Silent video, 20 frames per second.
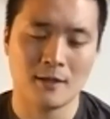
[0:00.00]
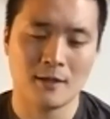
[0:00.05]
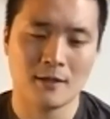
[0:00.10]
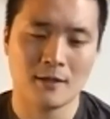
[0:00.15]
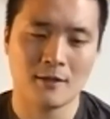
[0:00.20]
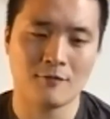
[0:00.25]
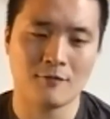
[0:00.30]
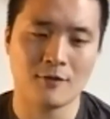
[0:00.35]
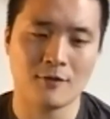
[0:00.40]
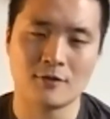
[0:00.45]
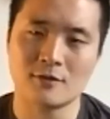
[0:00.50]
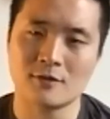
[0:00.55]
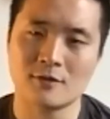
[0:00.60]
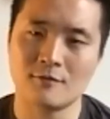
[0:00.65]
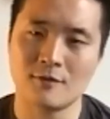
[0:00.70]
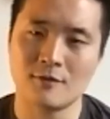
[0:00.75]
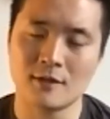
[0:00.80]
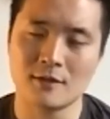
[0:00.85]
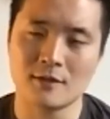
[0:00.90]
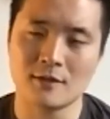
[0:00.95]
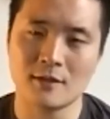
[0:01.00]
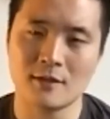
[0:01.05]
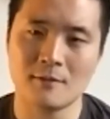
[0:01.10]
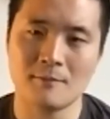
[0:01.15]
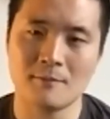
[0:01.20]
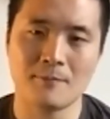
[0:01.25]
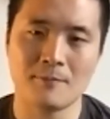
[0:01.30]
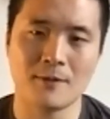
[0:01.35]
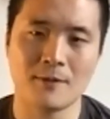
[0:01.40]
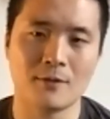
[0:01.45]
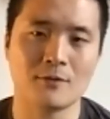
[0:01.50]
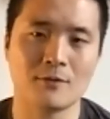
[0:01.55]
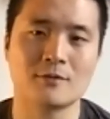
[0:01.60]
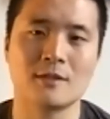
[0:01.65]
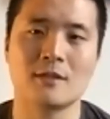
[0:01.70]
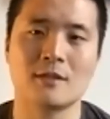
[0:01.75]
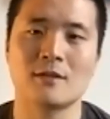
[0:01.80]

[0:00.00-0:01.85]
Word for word: if he is convicted, they will say,